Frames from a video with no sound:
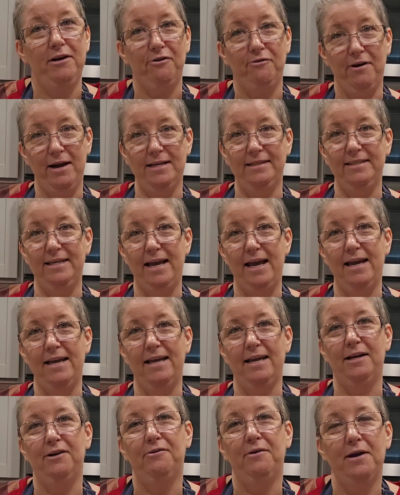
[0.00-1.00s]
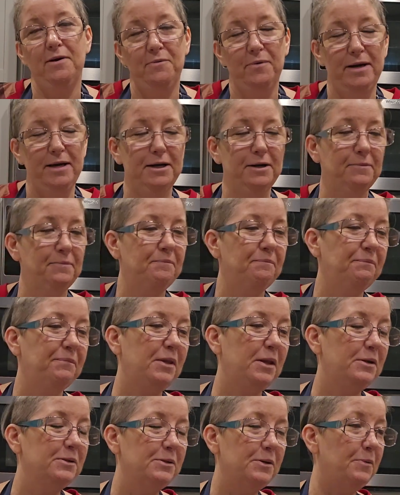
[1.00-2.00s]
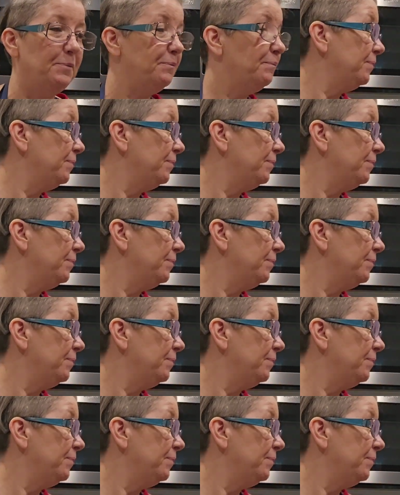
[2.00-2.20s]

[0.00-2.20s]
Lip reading: a great day and a great week. So